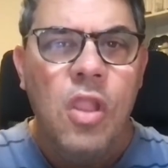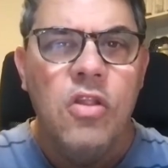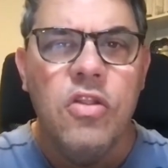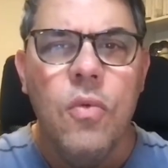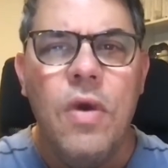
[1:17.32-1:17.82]

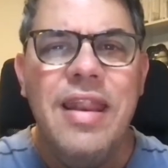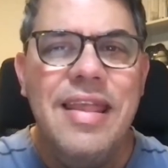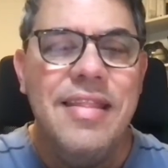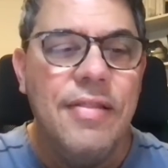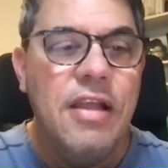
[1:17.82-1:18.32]
So what
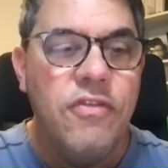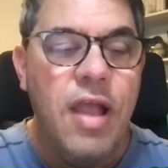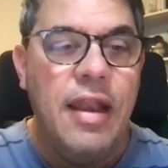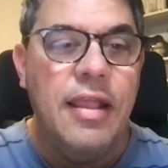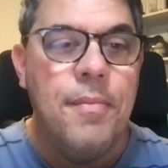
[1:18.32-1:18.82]
is
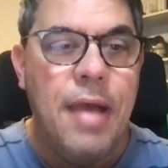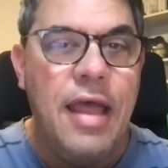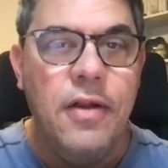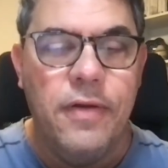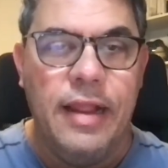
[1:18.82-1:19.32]
electronic
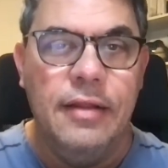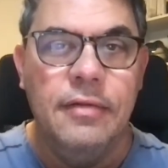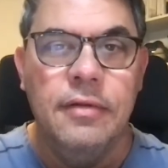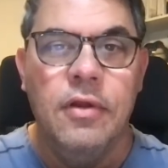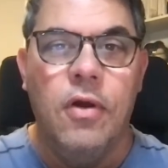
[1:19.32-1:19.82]
monitoring,
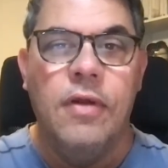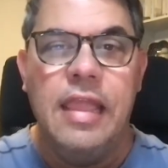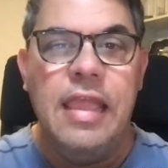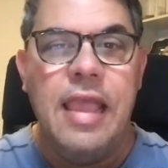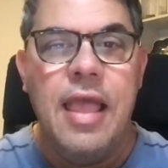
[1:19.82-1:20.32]
or
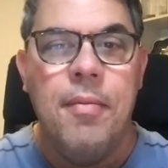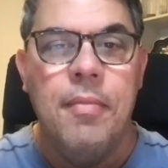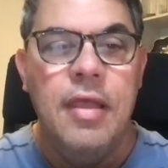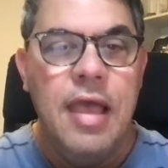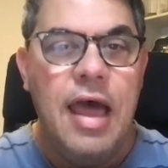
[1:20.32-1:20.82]

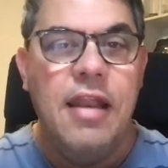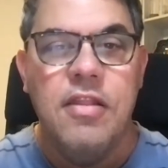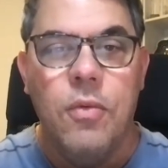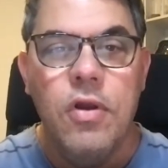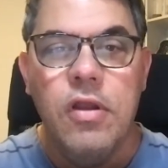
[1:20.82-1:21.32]
EM? How does
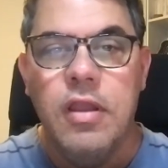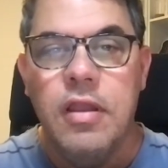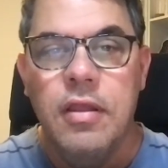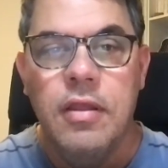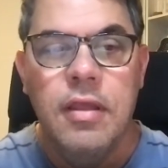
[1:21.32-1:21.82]
it work?
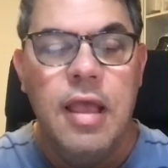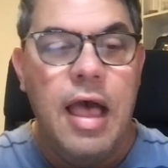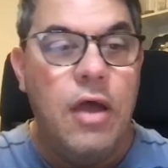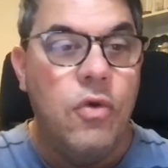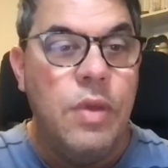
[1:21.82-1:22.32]

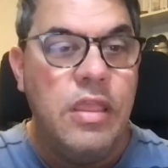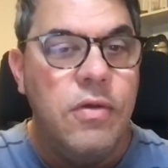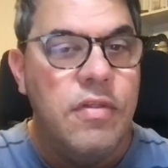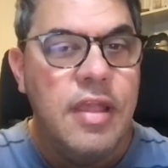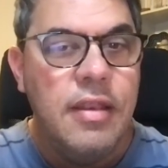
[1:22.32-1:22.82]
How do we
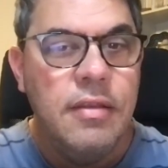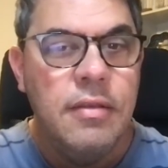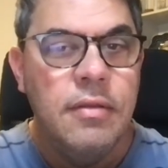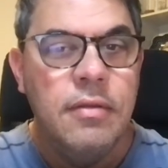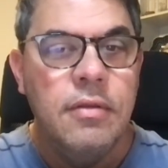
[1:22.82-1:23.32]
use it?
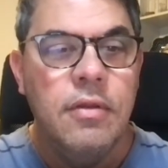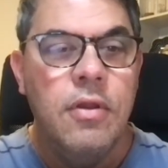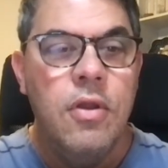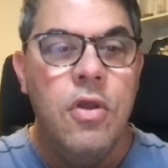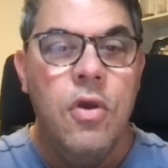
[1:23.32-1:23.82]

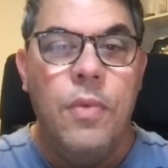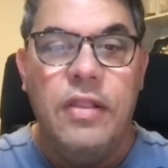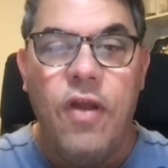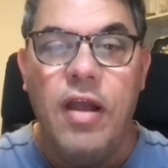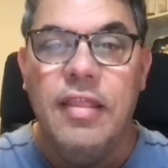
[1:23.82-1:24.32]
We
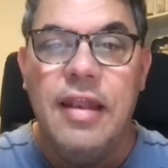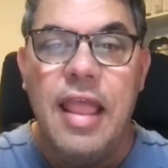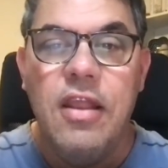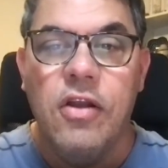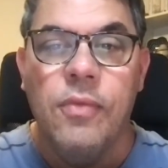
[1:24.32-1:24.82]
talked
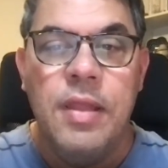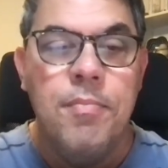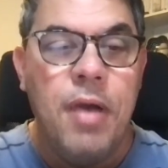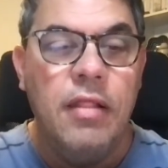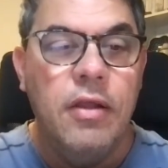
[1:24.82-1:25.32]
today to Kareem
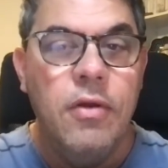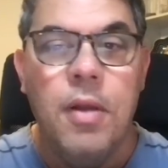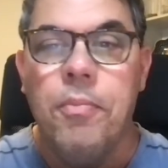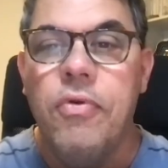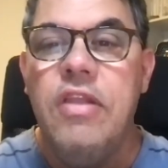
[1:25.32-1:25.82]
Butler, a
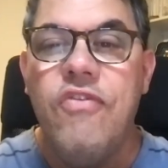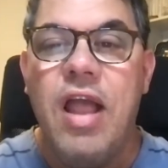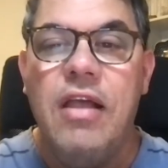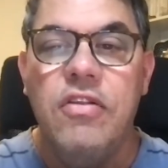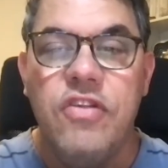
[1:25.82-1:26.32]

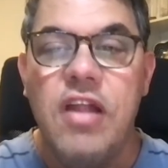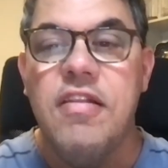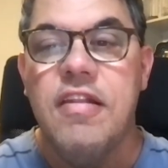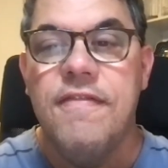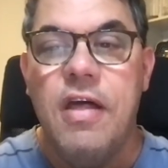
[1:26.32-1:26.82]
pretrial
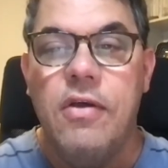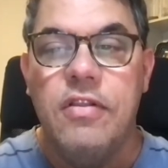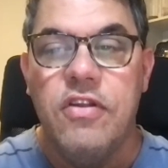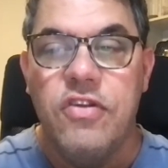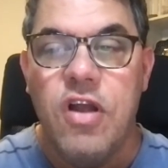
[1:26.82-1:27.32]
justice fellow at
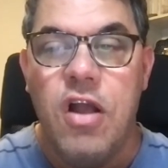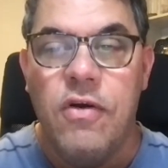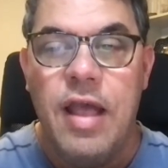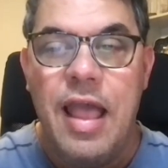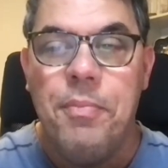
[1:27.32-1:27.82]
the
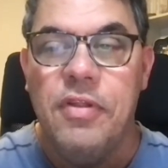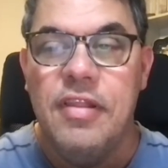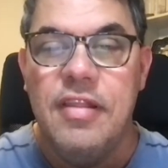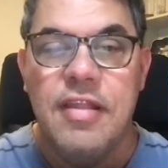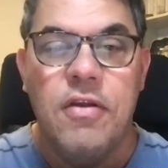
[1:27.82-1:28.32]
Chicago
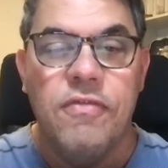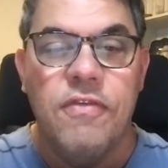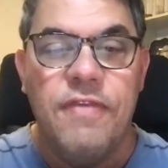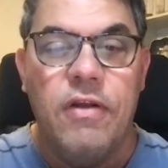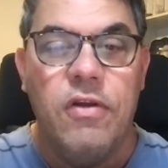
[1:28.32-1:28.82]
Appleseed Center
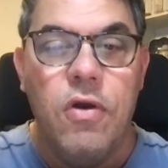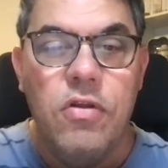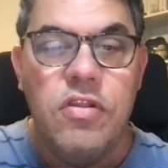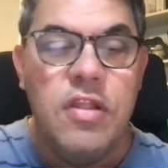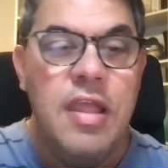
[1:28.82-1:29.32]
for Fair
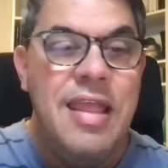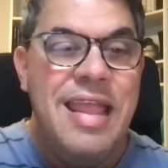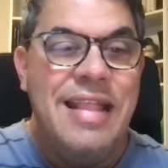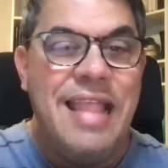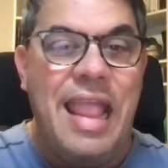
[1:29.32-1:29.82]
Courts,
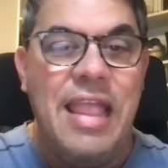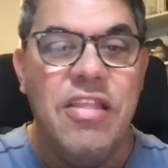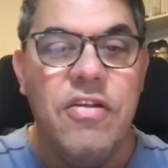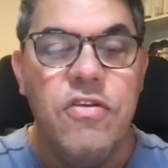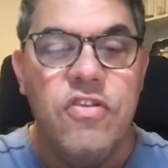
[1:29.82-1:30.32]
to
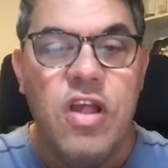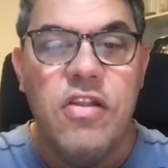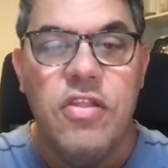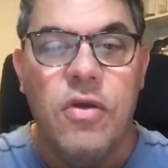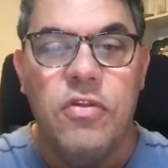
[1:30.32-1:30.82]
answer
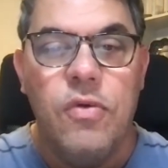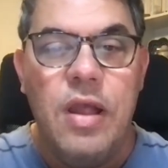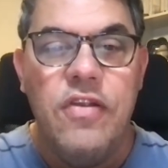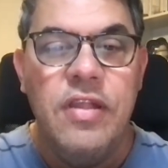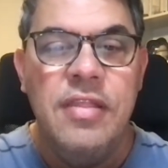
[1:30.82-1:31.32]
just those
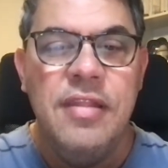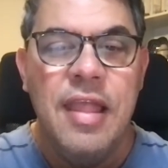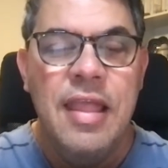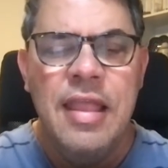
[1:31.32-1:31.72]
questions.